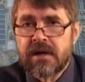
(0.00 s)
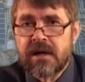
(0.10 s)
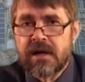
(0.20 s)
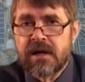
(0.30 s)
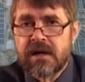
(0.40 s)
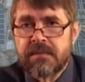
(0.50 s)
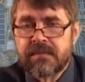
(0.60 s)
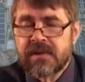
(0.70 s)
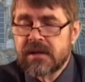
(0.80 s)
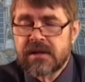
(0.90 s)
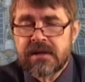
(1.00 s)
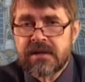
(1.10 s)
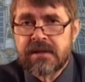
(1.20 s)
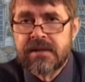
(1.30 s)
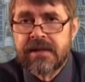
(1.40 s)

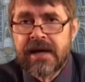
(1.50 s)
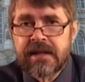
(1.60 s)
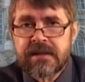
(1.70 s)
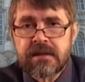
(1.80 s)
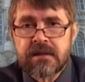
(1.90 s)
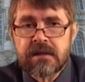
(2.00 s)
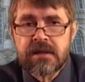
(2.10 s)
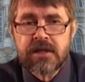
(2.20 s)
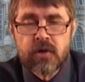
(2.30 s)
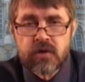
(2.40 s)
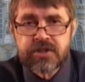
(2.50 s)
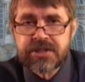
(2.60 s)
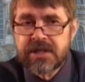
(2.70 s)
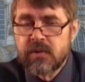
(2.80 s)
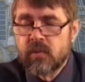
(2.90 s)
that he or
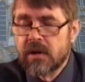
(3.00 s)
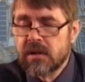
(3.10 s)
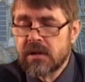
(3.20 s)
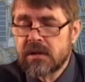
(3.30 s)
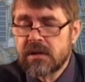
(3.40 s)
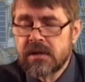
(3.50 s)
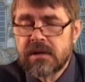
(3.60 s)
she will